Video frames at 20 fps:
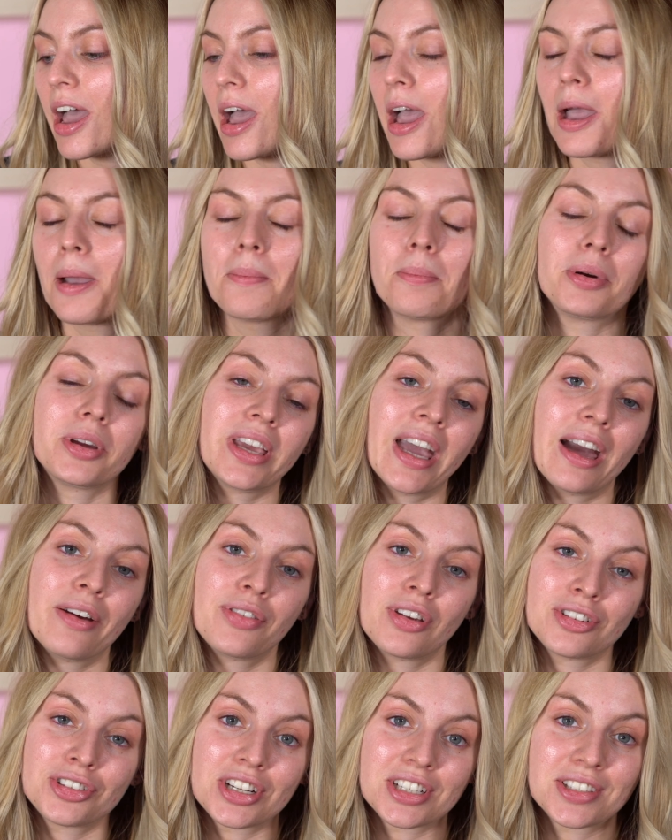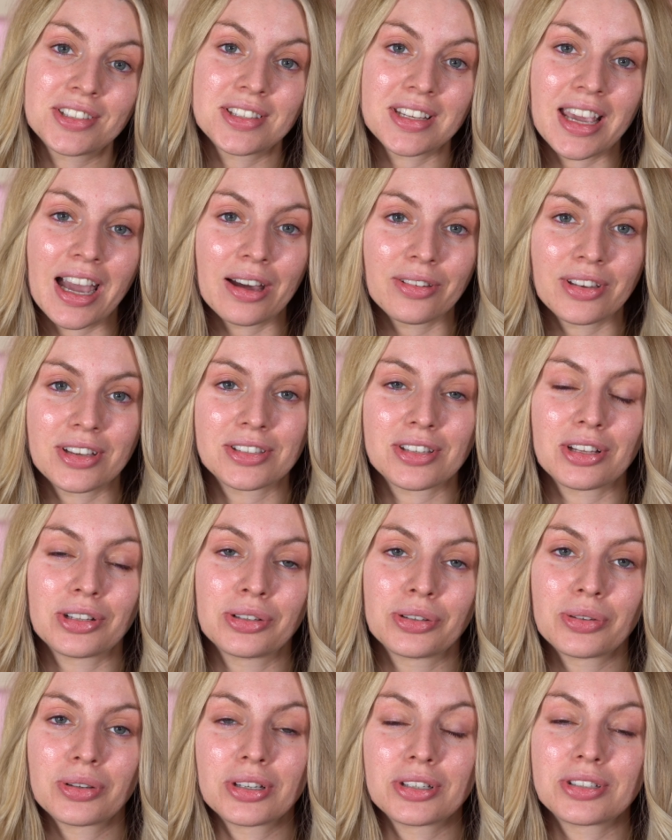Um, but yeah, if you're interested to see how this
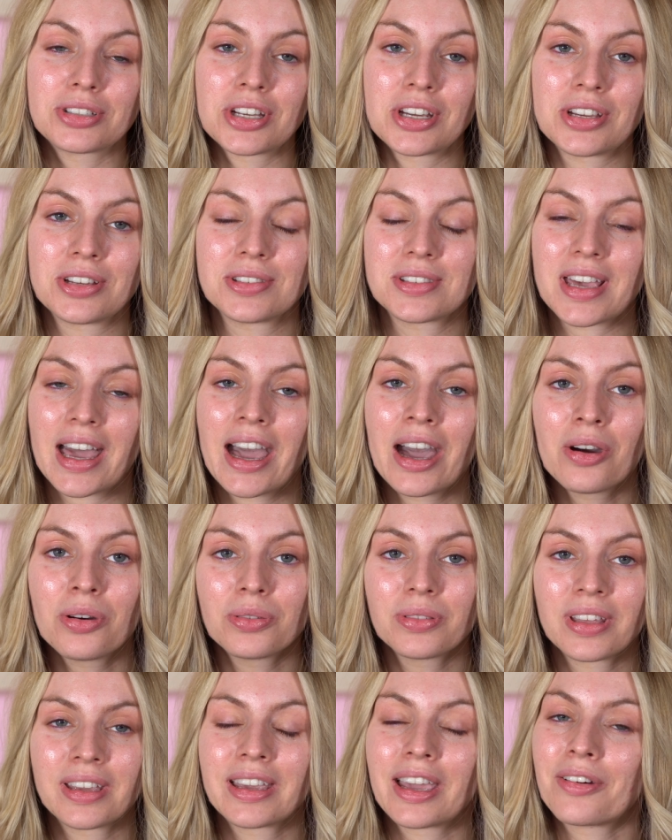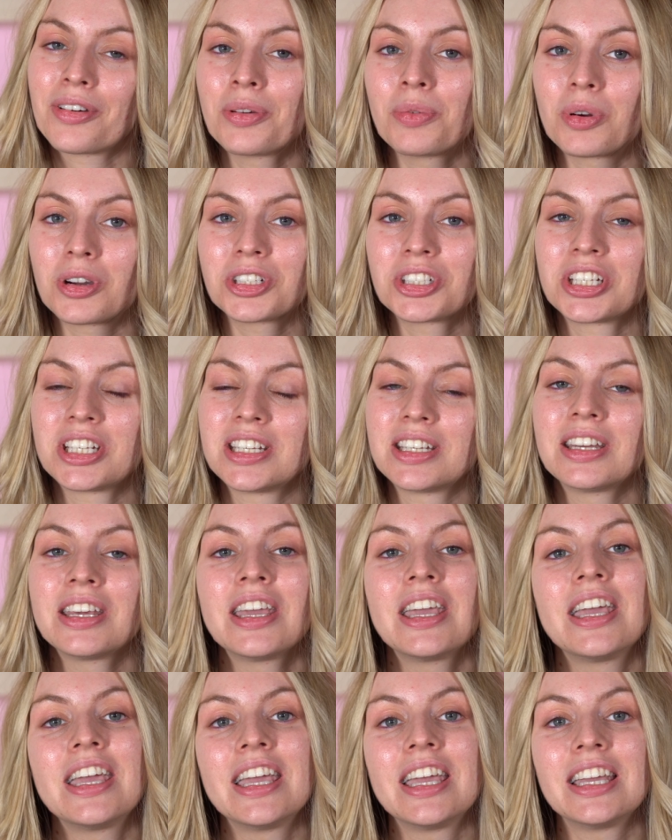look turns out, then carry on watching,
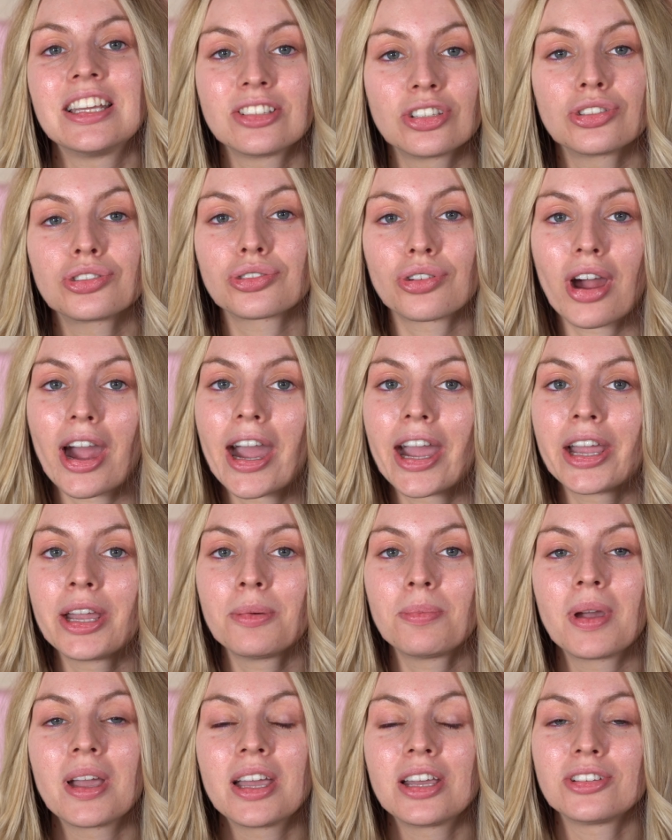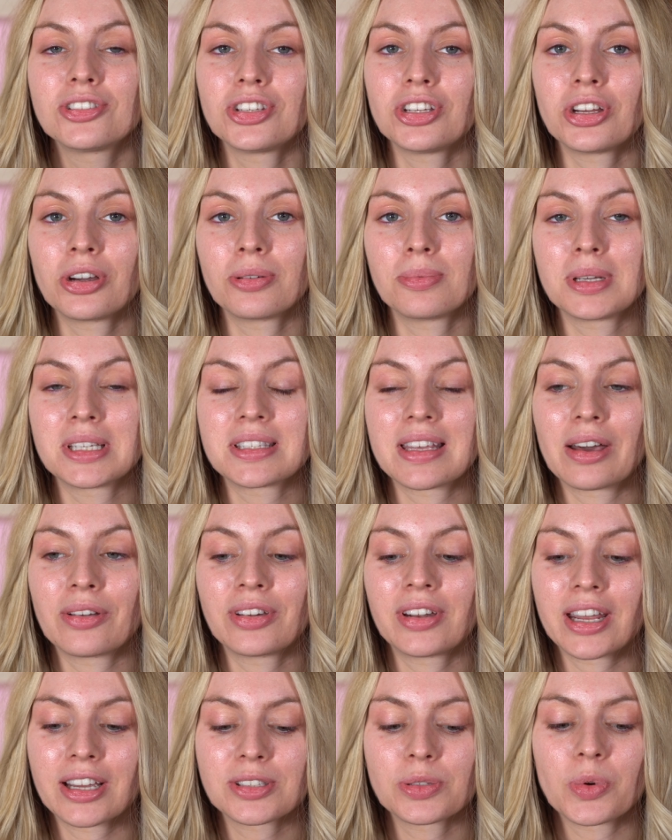hit subscribe so you don't miss out on
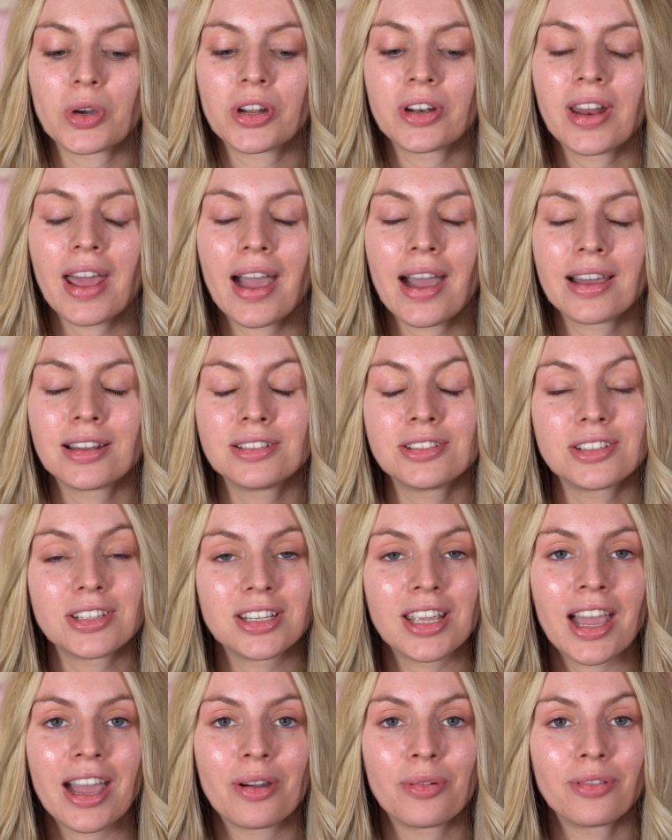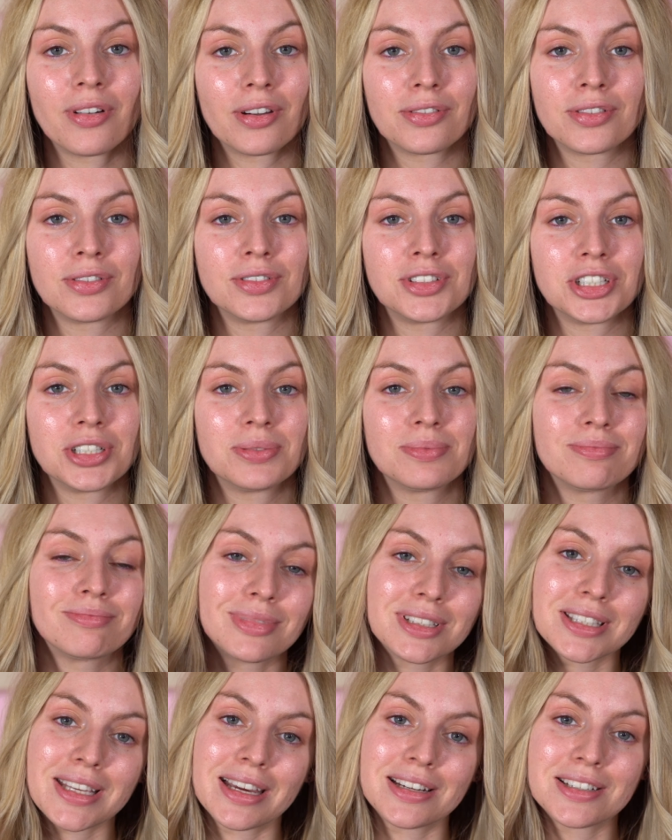the next one. And yeah, without further ado,
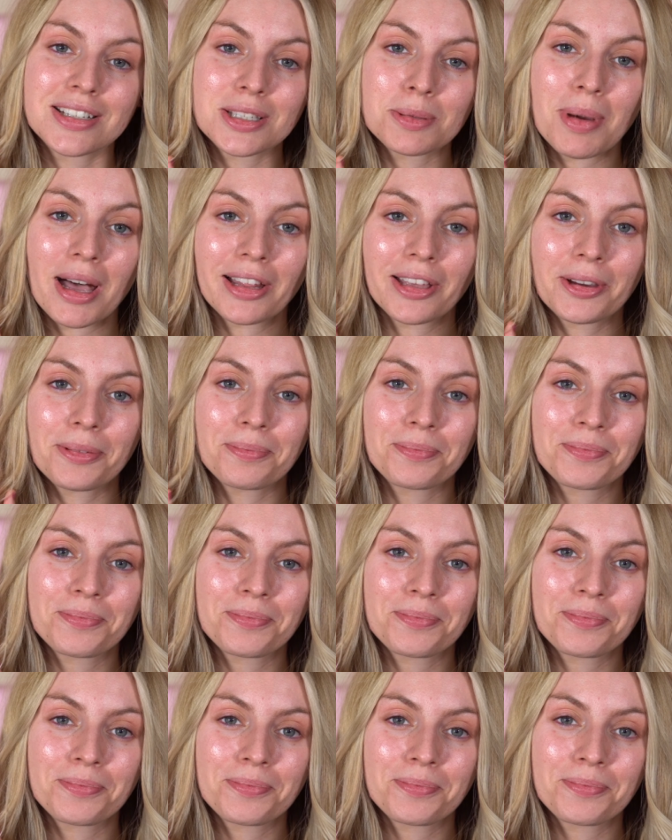let's get into this palette.